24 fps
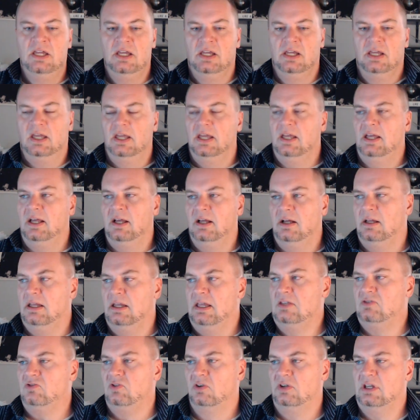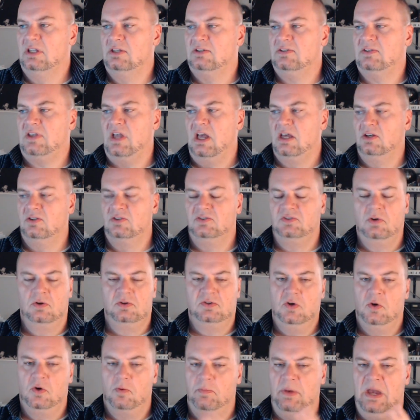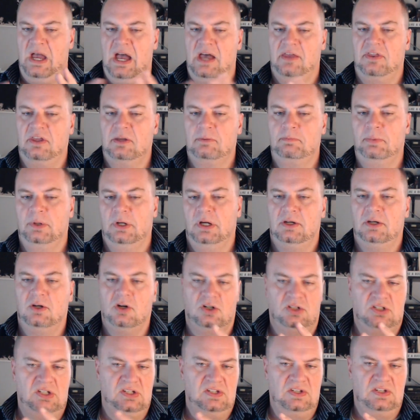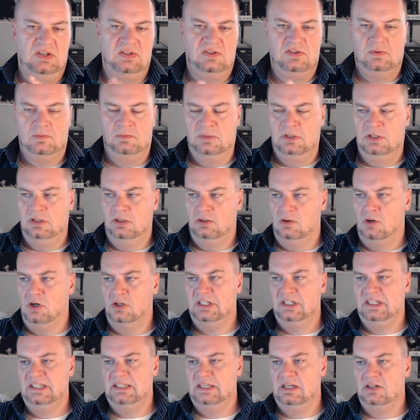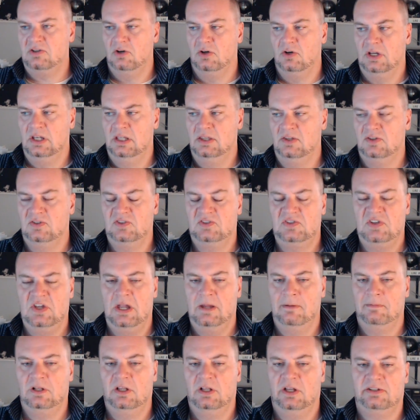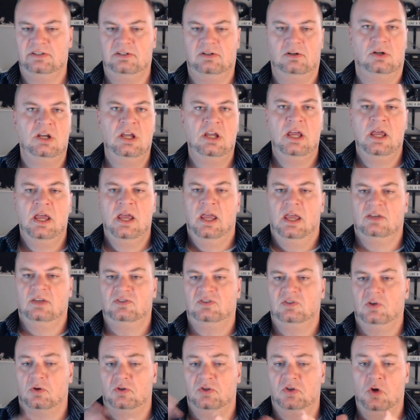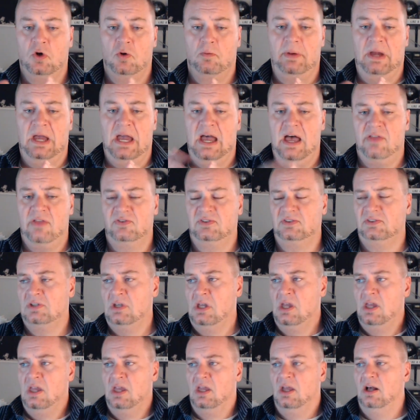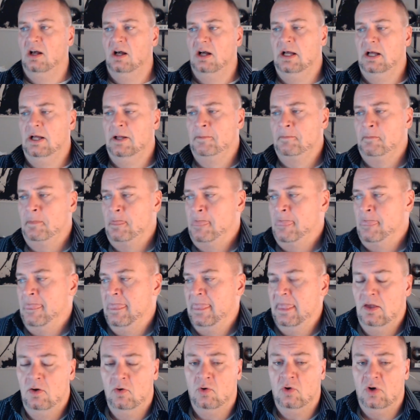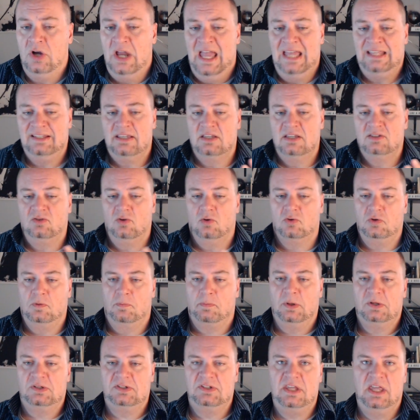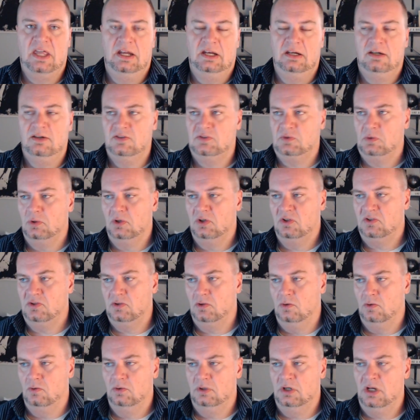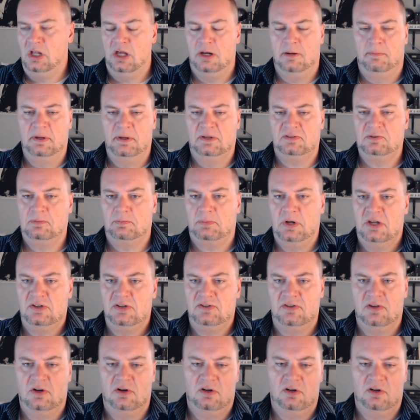It's kind of sociopathic, but narcissists are in the same cluster as sociopaths or antisocial personality disorder, so not a big surprise there.